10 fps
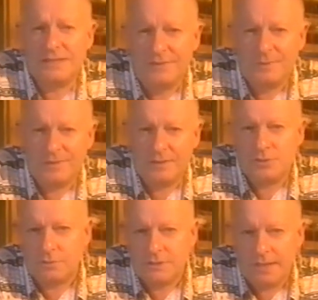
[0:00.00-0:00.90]
living with her
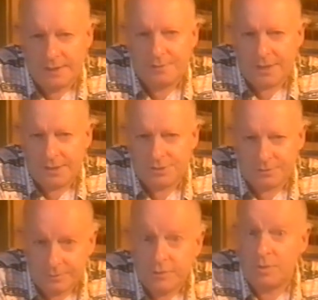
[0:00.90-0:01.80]
daughter and her
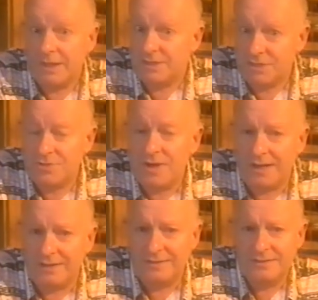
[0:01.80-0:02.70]
grandchildren quite a
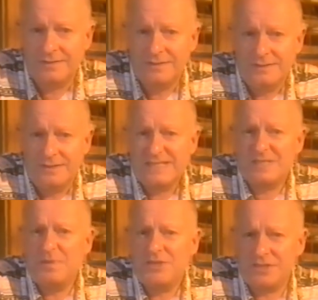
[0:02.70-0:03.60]
strain,
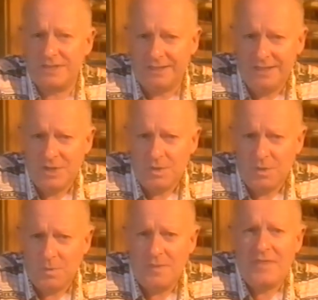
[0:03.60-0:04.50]
especially
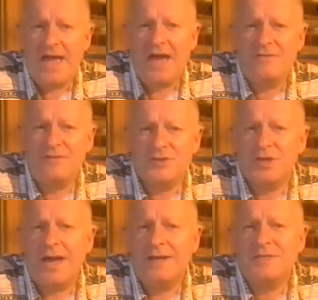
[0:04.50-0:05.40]
when they have a
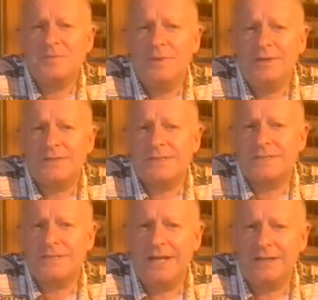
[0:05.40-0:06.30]

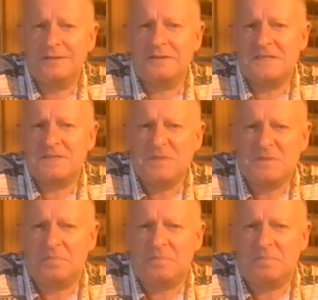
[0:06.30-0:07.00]
Johannesburg-style Christmas